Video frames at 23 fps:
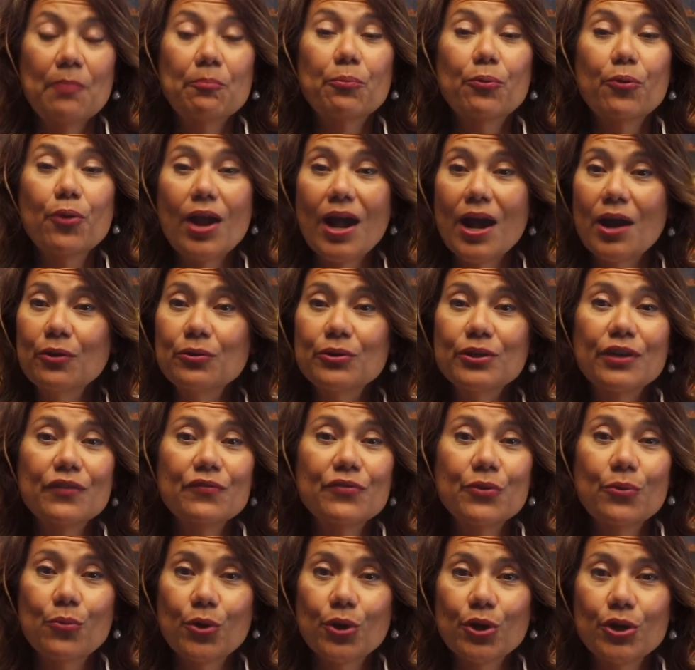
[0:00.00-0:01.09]
I'm proud
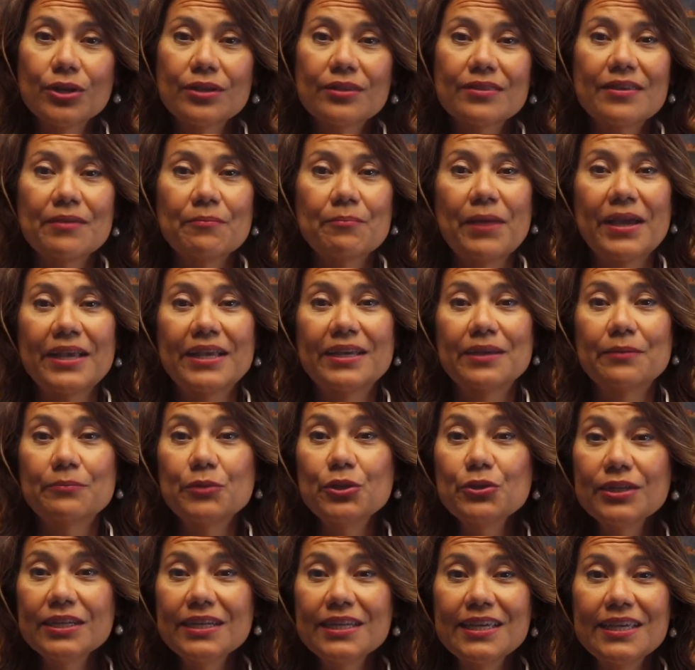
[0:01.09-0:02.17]
of the work that my
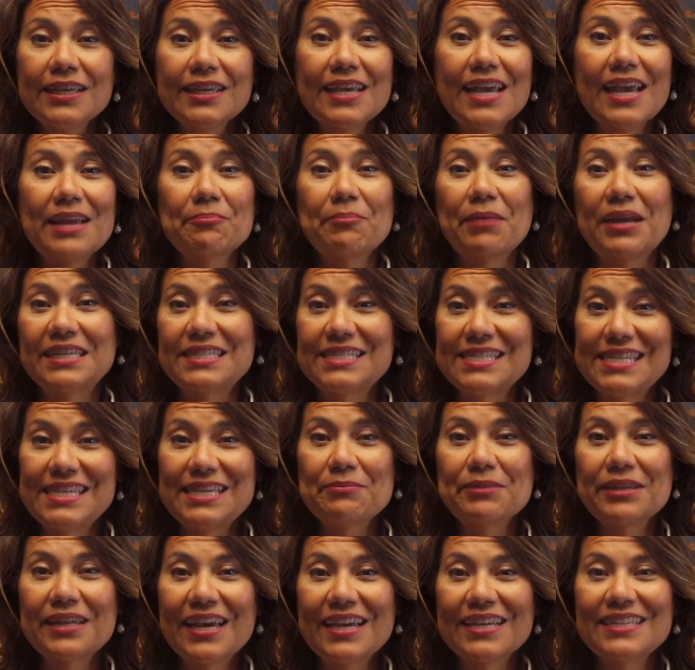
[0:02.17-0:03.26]
community and my
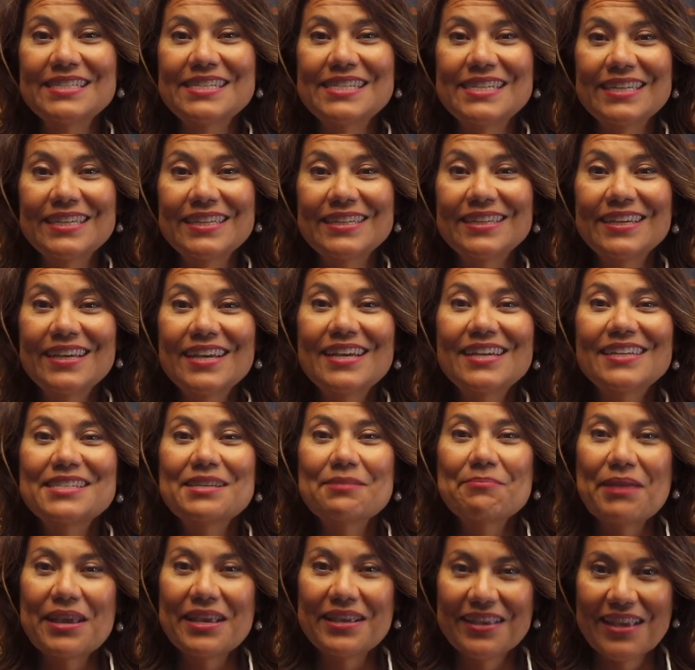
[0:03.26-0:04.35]
team and I did
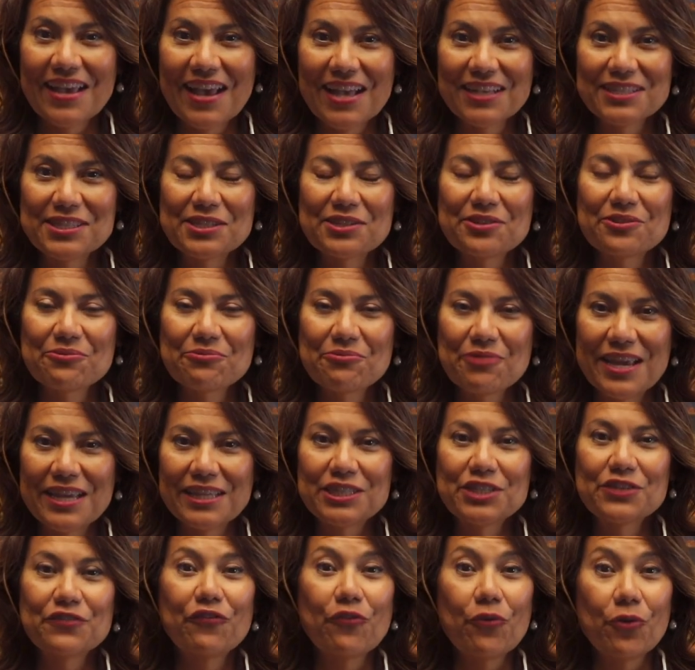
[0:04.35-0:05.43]
to make Castner
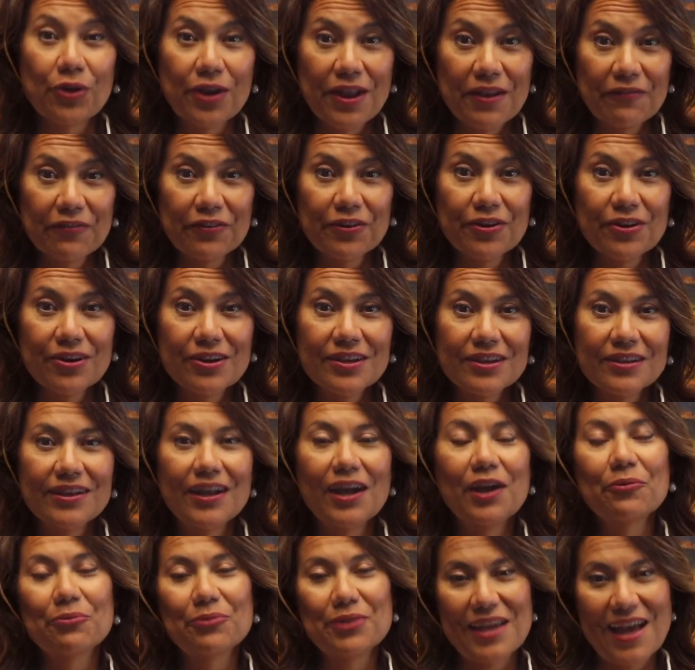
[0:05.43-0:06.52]
Range forever
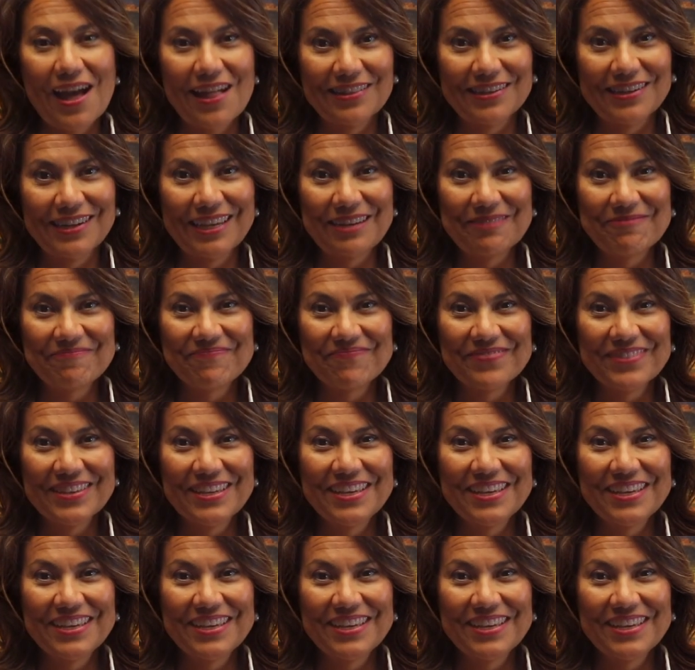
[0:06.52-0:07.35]
a reality.